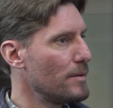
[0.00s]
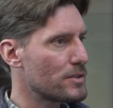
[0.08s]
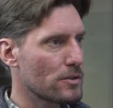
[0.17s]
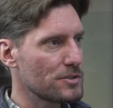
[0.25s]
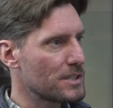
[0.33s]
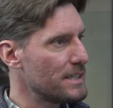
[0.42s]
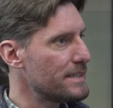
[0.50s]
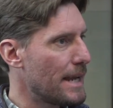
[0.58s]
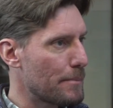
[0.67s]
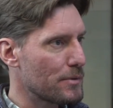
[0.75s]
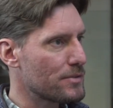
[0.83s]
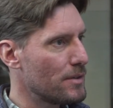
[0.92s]
it's closing a
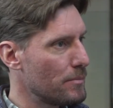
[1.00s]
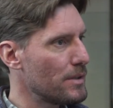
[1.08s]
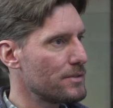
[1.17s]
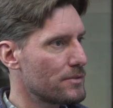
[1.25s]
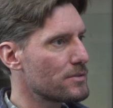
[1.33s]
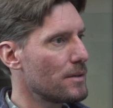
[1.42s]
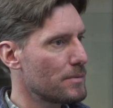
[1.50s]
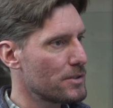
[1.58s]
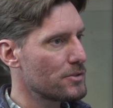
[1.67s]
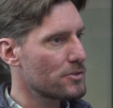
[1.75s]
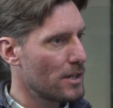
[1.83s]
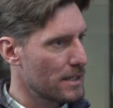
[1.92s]
damper someplace or something.
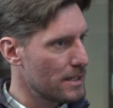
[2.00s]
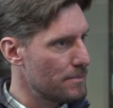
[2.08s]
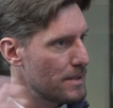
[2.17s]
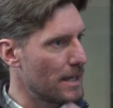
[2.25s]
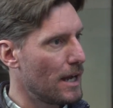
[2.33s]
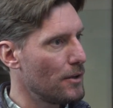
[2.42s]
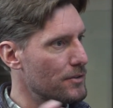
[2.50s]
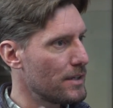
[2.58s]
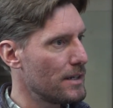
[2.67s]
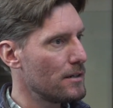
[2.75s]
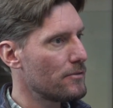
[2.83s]
Just trying to keep that outside air